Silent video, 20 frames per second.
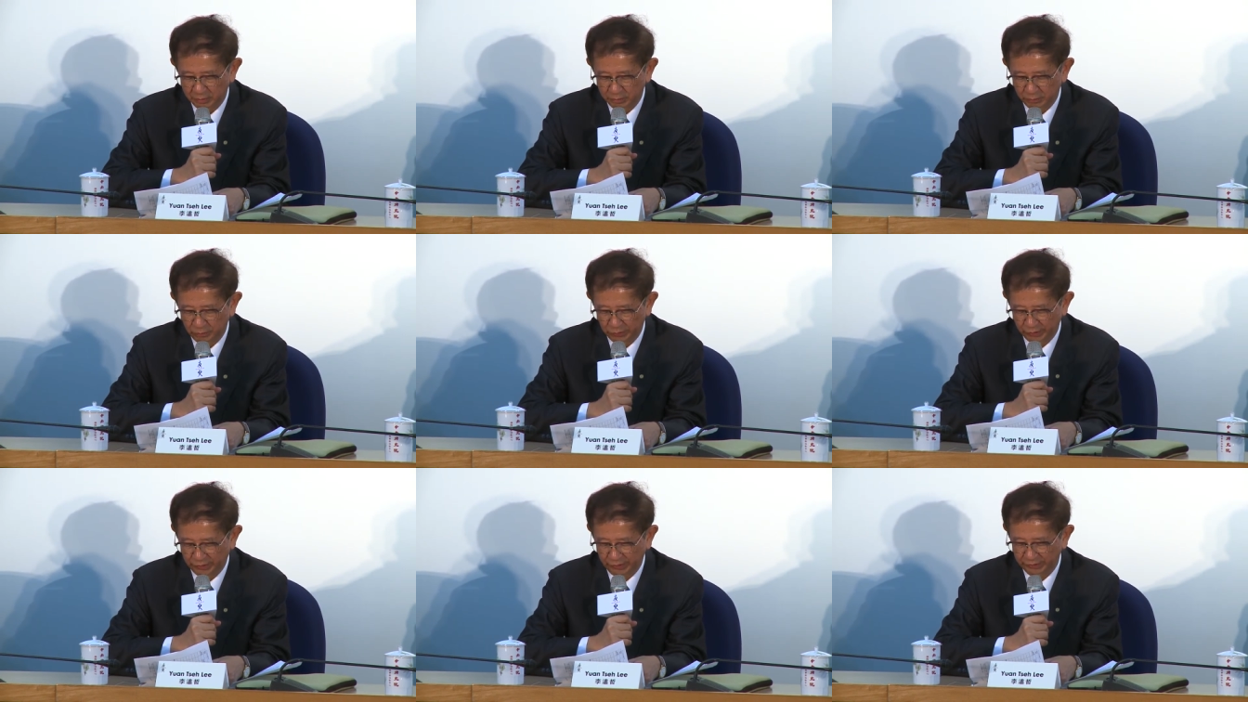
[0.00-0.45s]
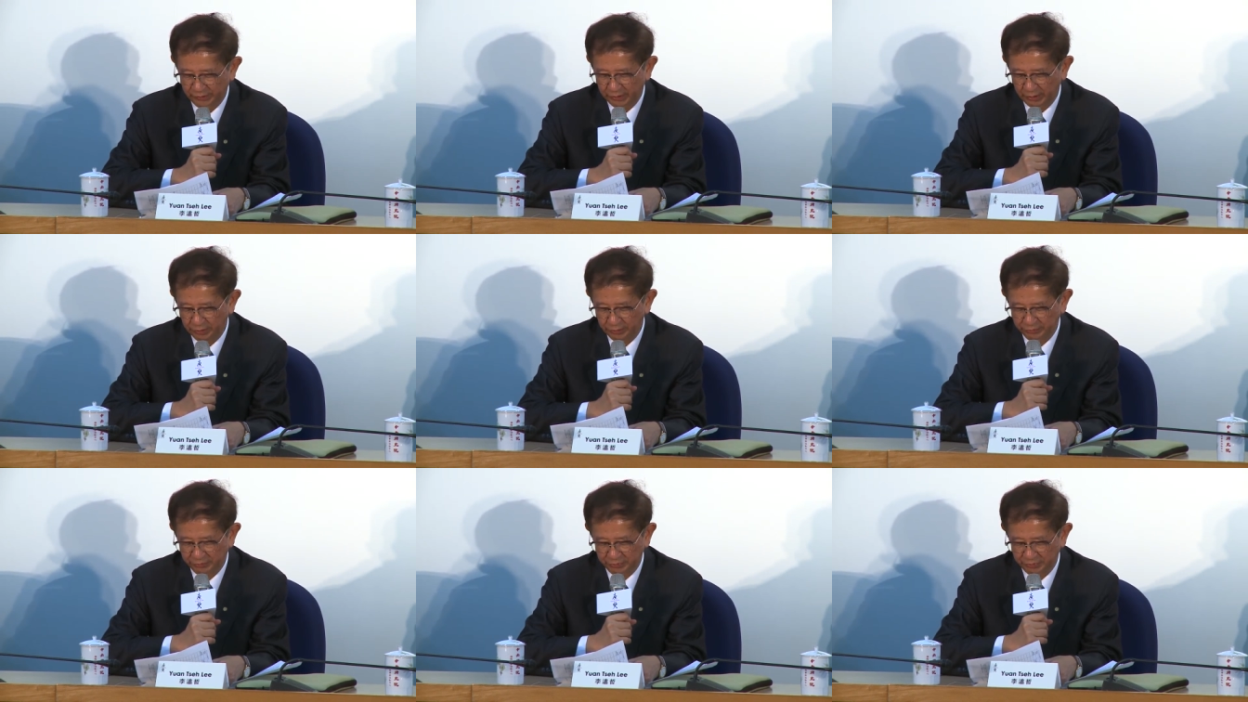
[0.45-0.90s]
We
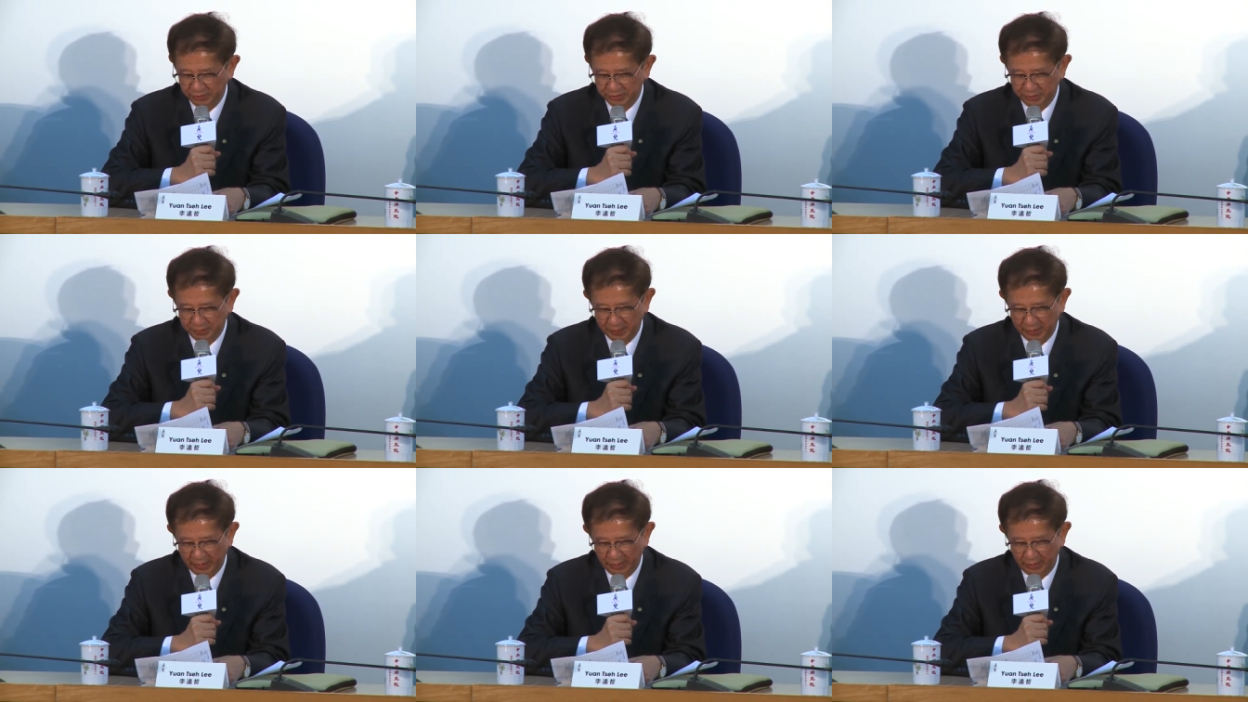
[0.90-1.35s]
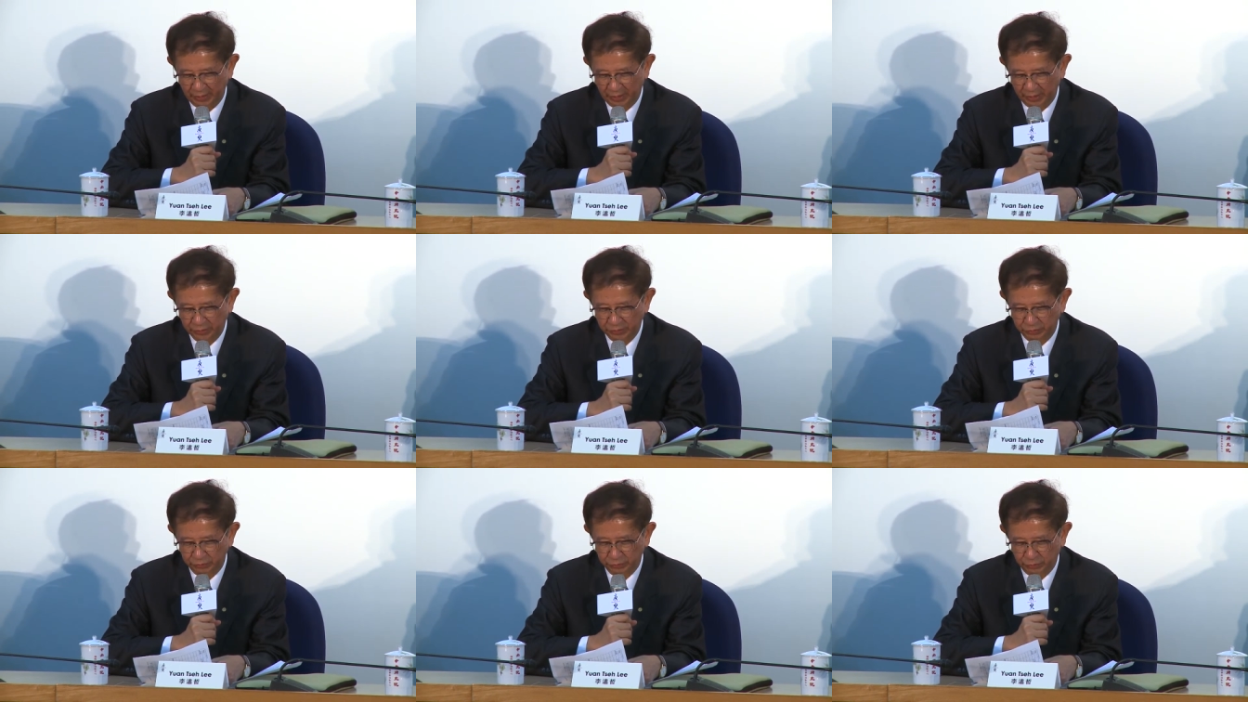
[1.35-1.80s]
continue to inspire
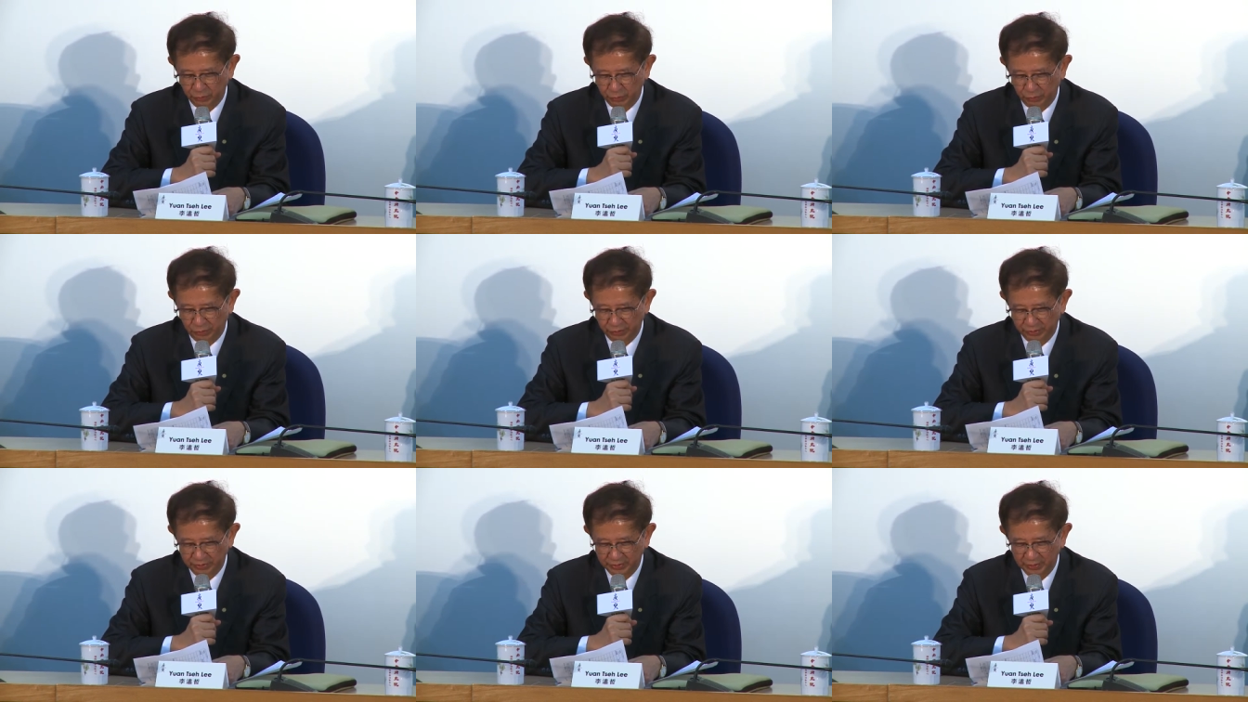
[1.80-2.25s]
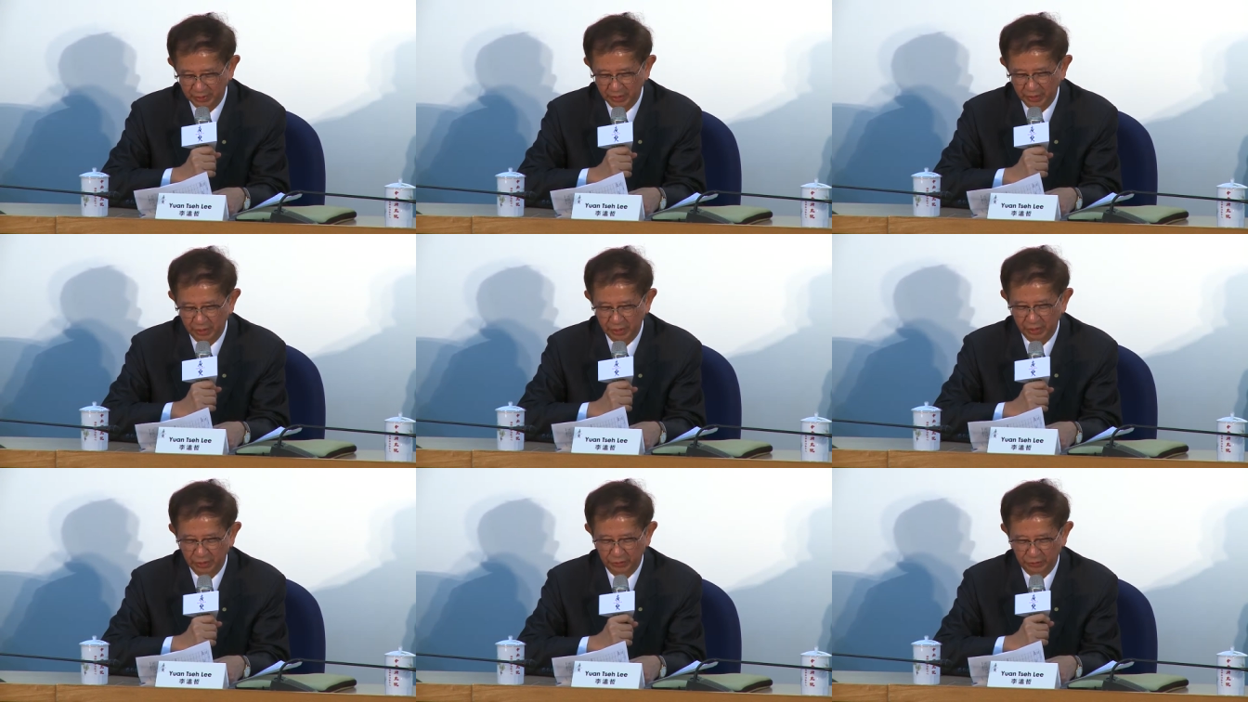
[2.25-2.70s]
action toward
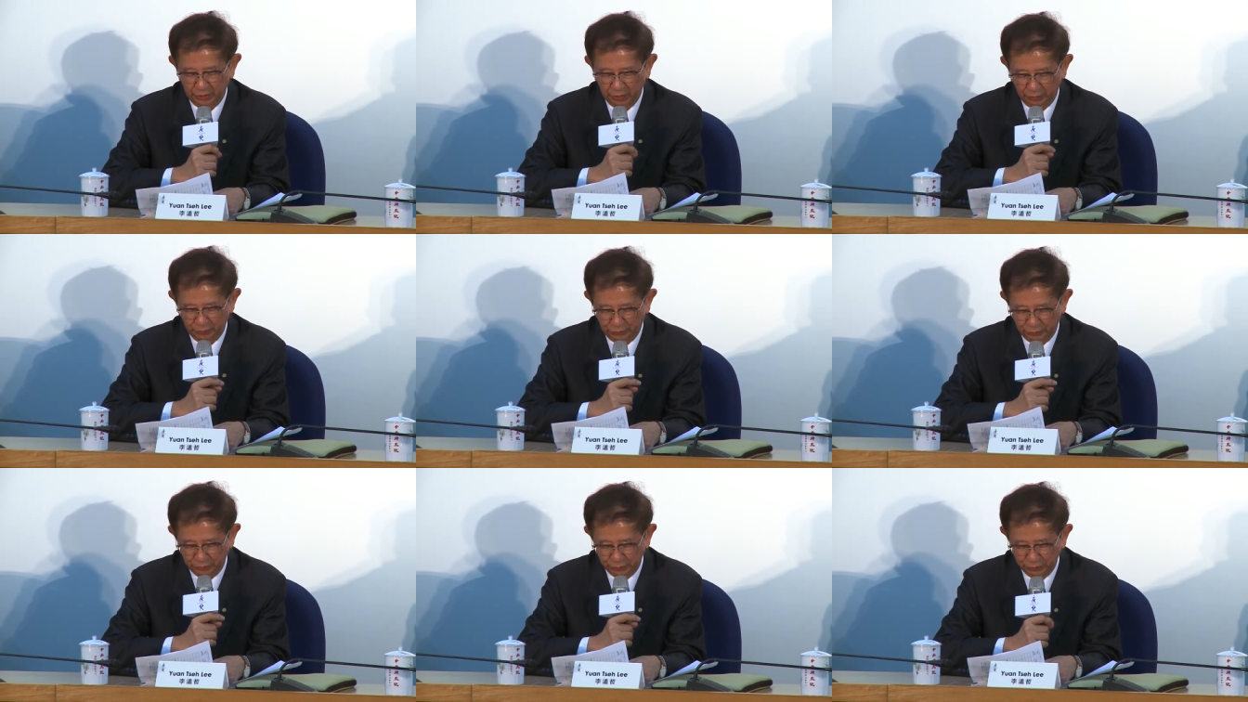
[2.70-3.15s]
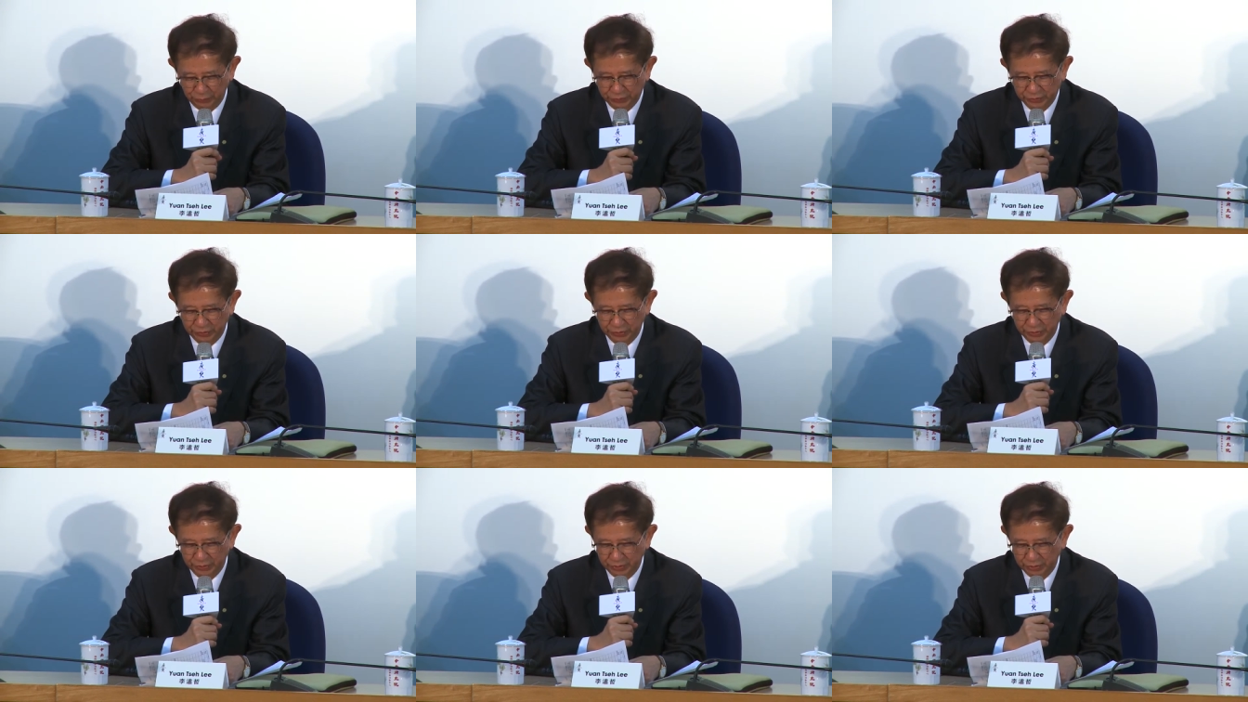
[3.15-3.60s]
the
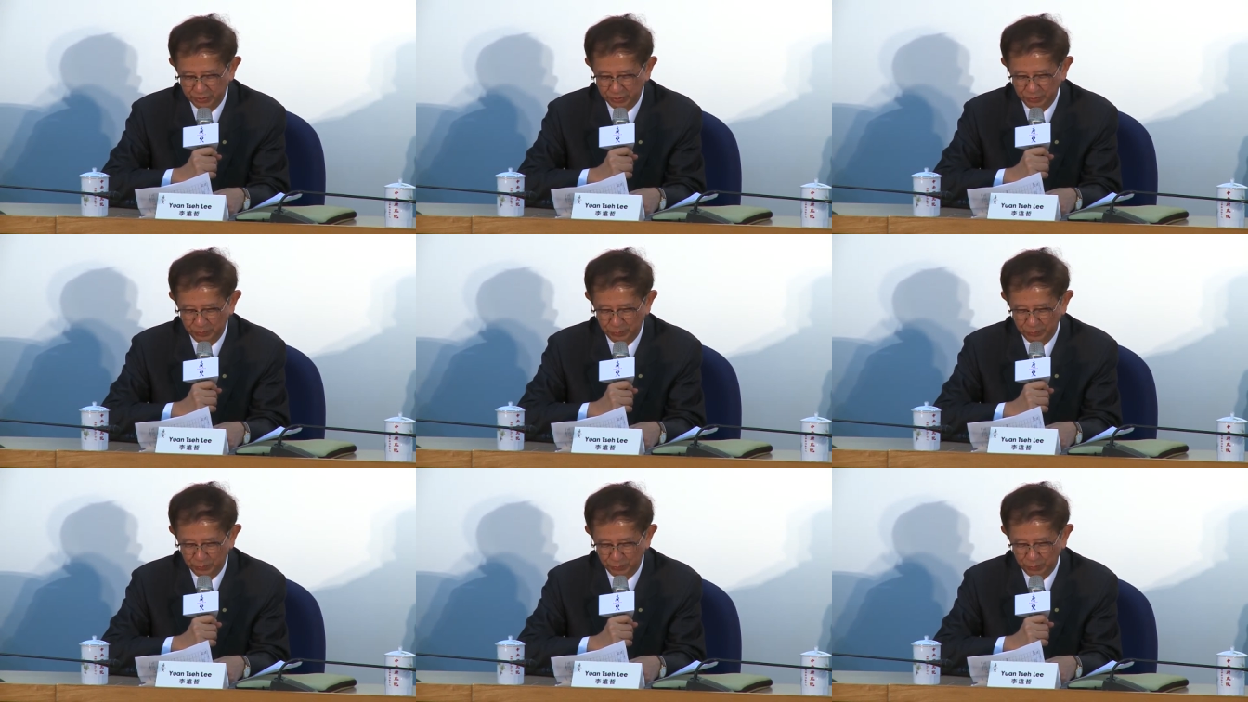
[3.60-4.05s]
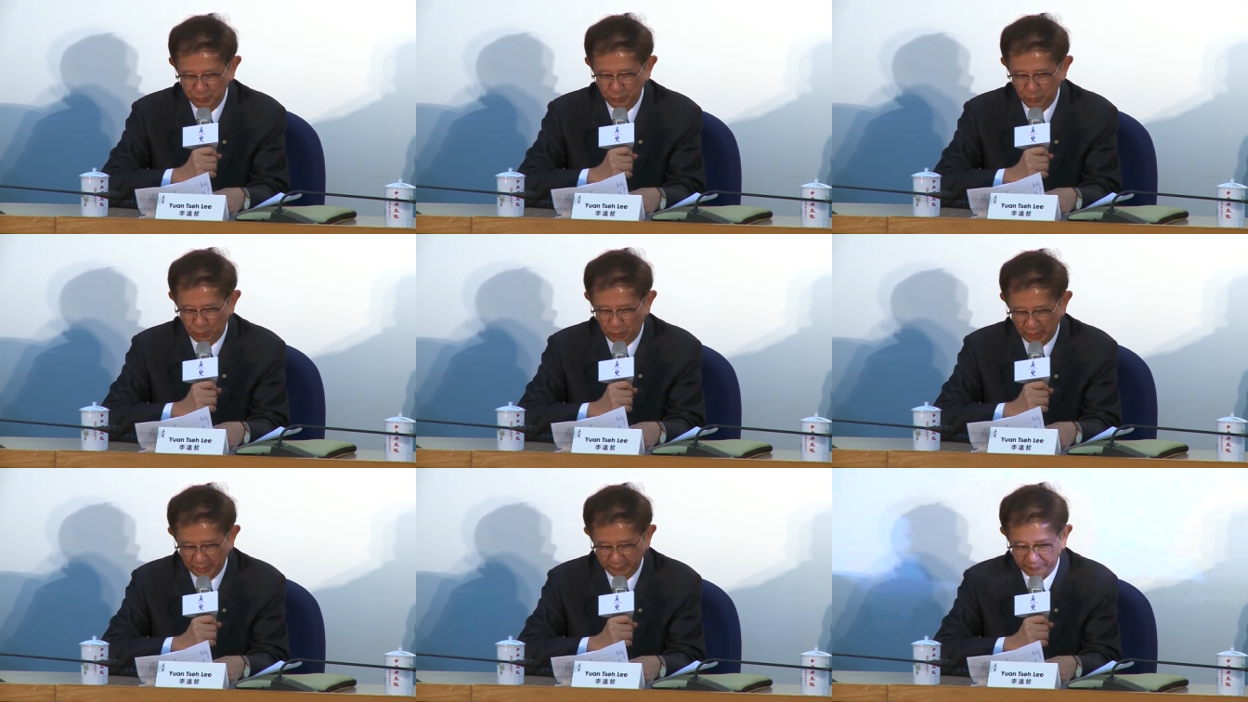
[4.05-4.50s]
future we
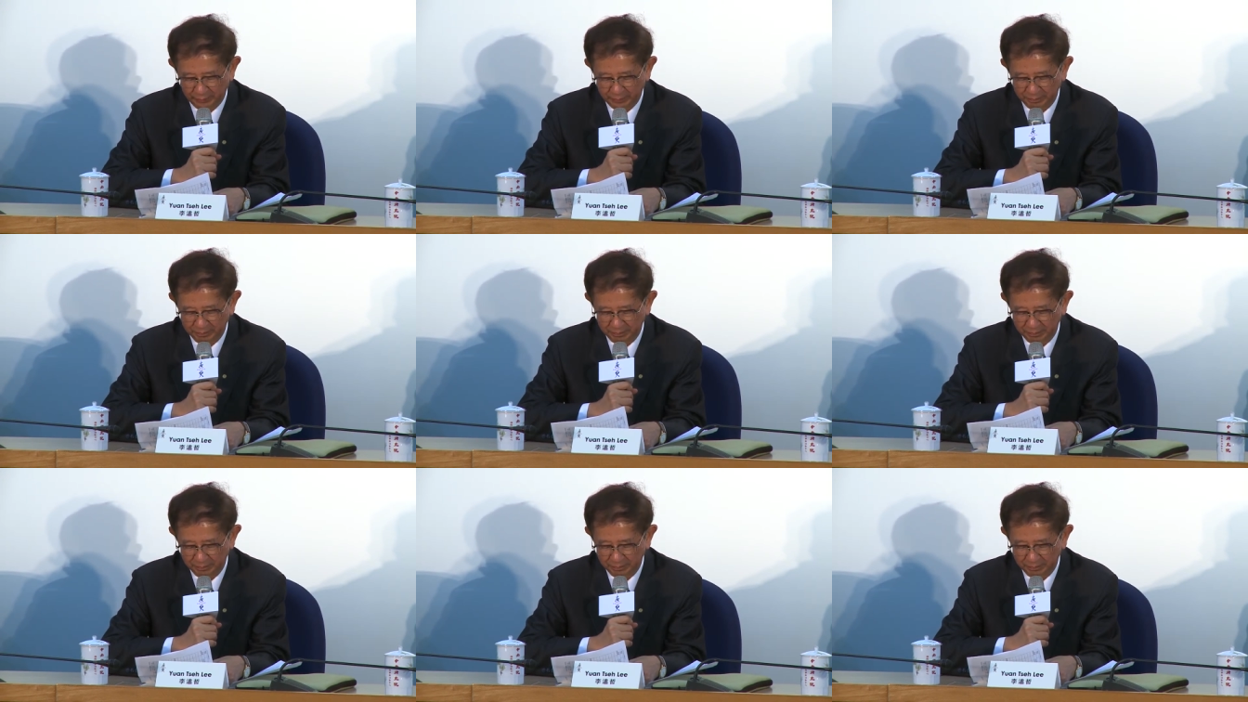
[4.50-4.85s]
want,